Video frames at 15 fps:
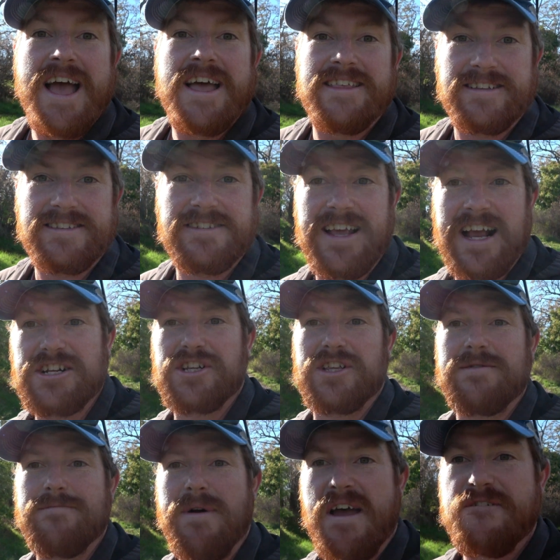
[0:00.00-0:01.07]
this is
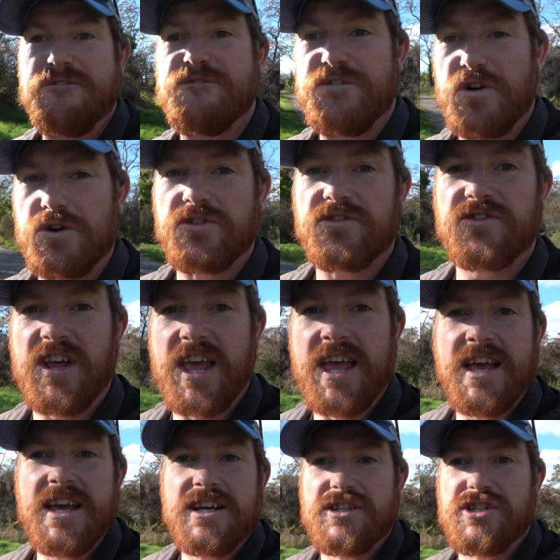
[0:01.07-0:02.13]
actually my first
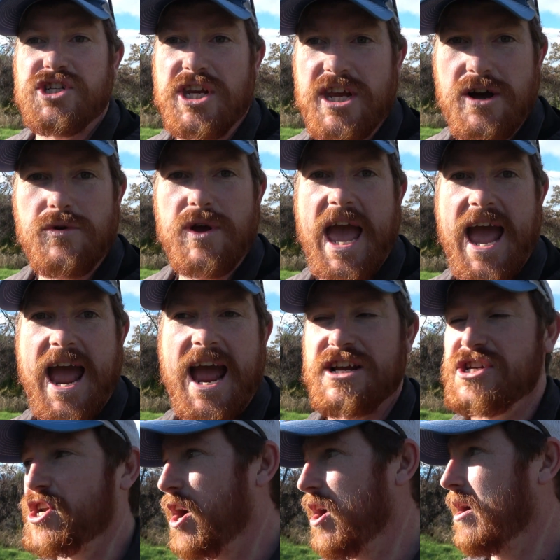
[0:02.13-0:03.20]

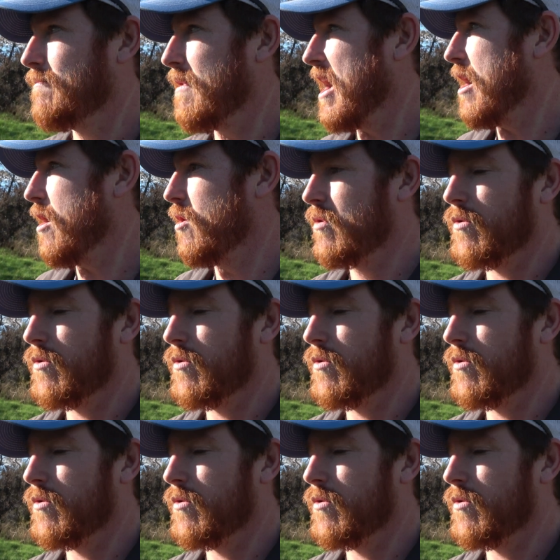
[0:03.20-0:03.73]
geocache on my